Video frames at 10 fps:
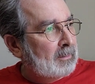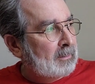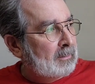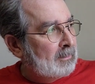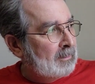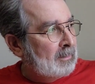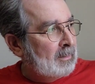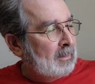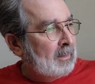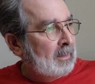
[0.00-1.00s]

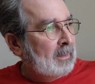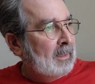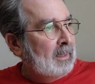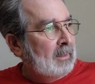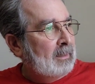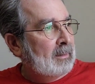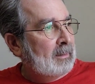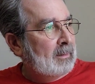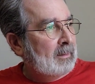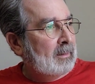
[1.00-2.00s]

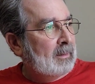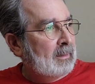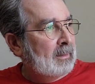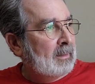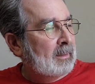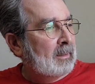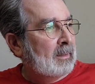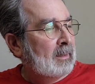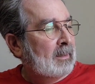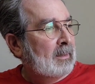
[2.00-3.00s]

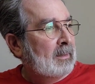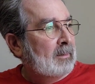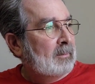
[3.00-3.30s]
No words are spoken by the person on screen.